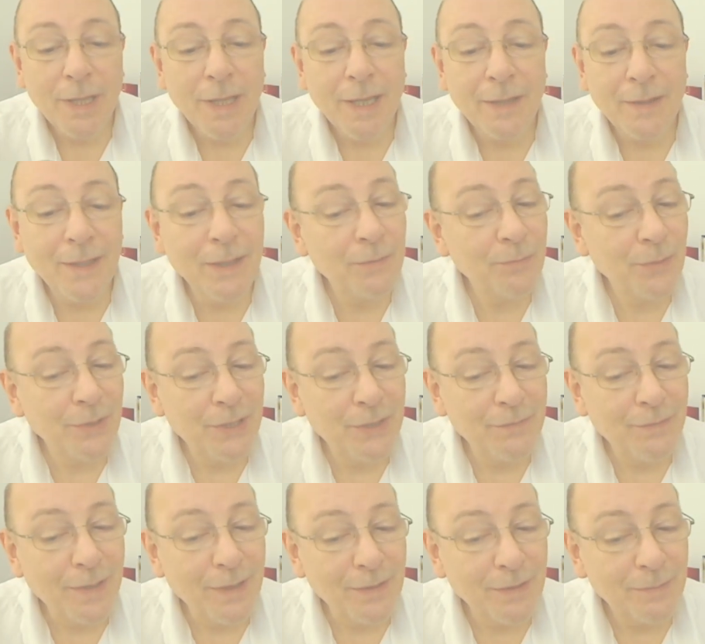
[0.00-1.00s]
and then we
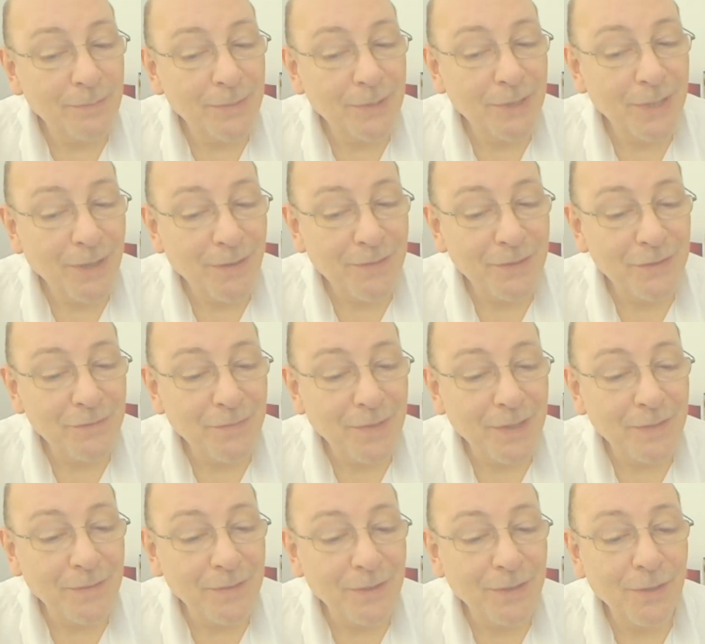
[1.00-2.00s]
develop courage,
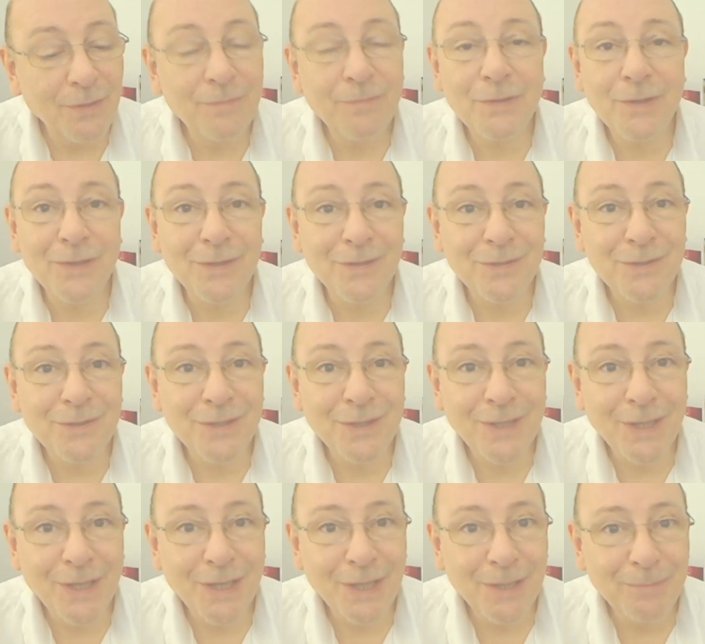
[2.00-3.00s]
faith and confidence
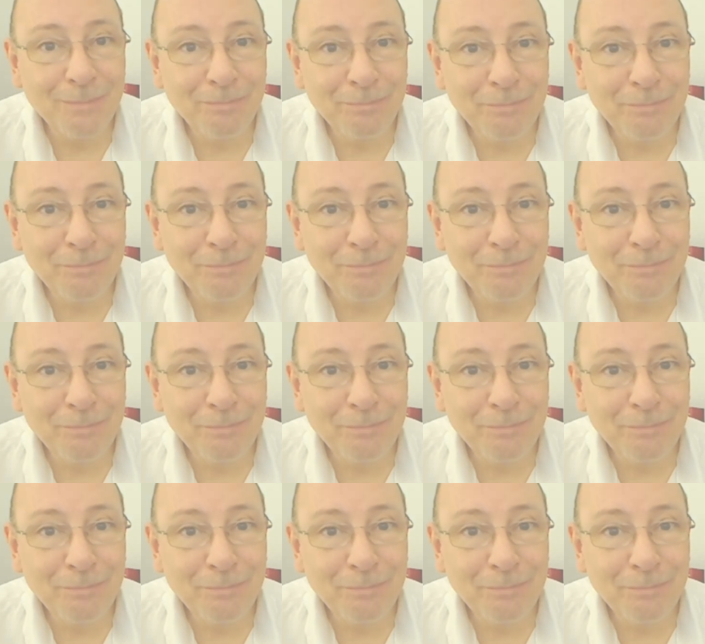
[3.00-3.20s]
today.